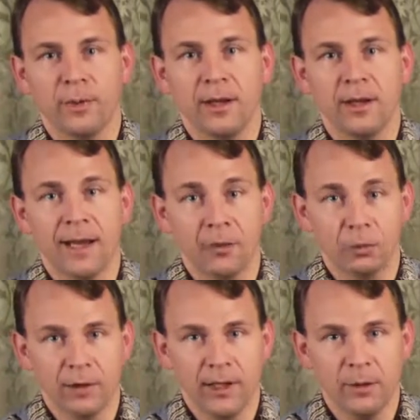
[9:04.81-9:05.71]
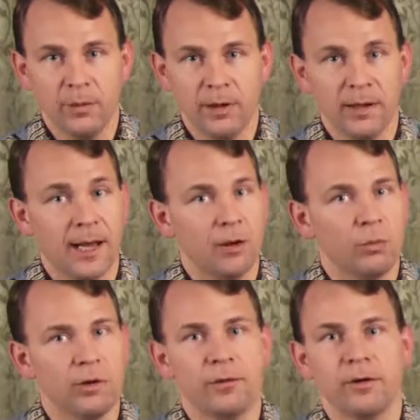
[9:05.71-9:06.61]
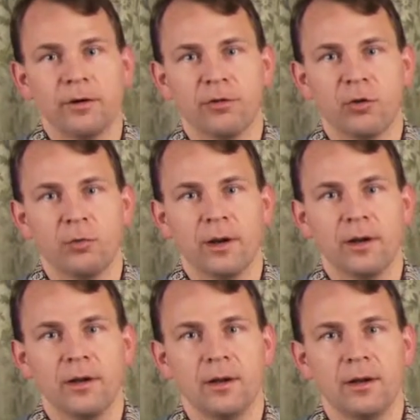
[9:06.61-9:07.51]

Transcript: me. God will keep me. God will never disown me.